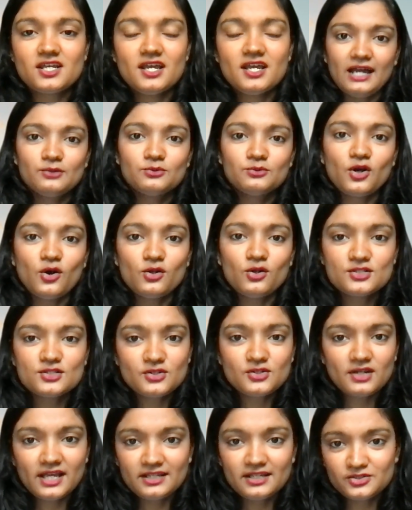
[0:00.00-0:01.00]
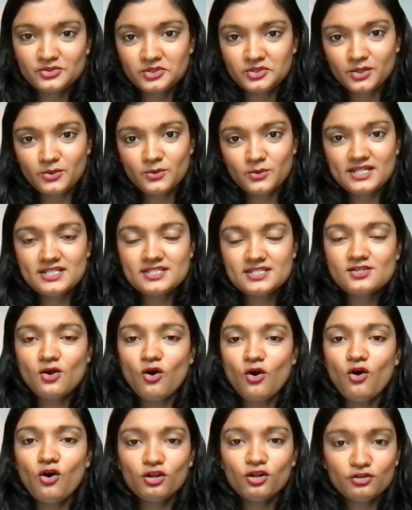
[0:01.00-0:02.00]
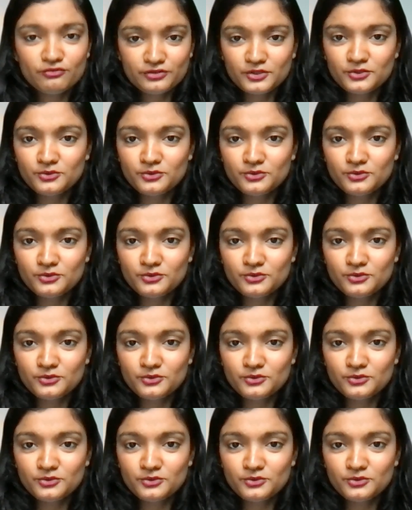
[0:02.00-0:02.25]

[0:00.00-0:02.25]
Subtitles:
I would also like to request all of